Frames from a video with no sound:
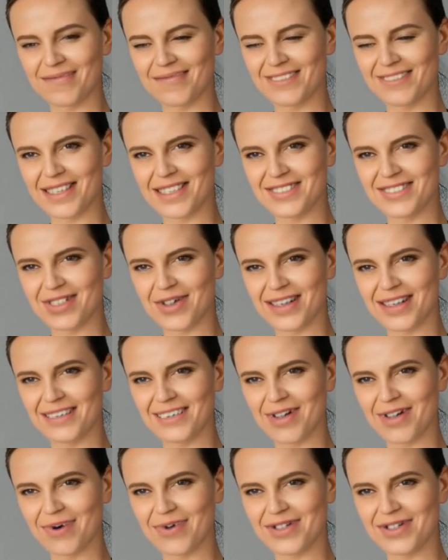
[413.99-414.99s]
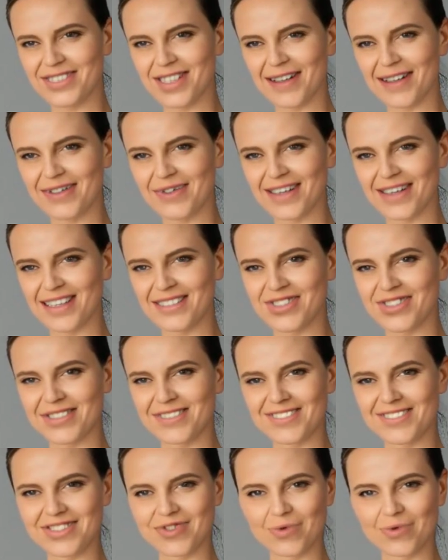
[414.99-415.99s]
This could encourage other
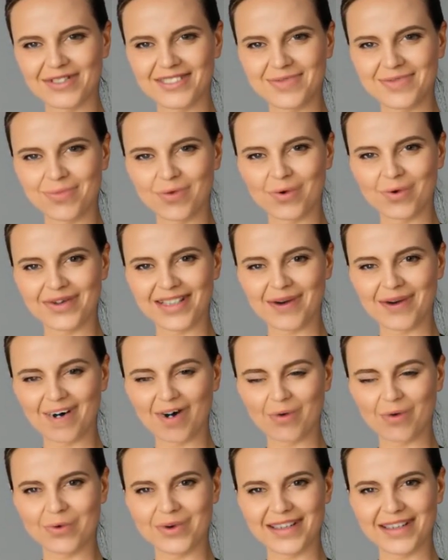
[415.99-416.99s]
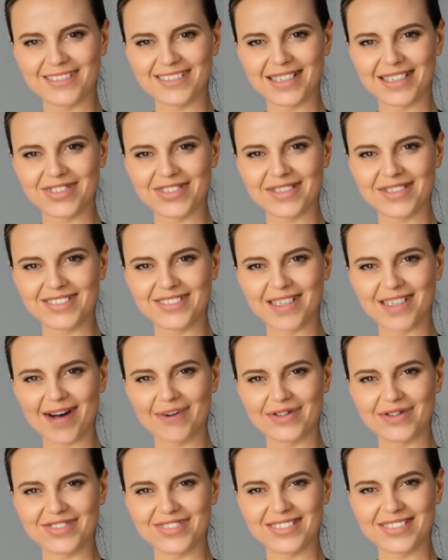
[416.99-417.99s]
nations to explore their own indigenous
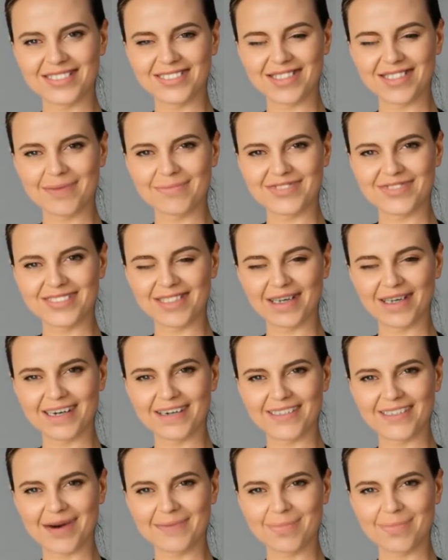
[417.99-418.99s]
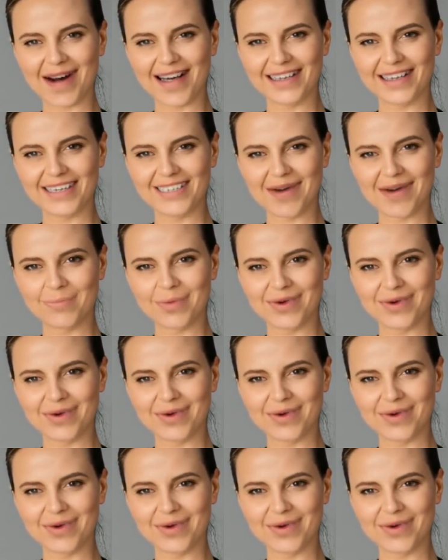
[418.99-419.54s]
knowledge systems, combining them with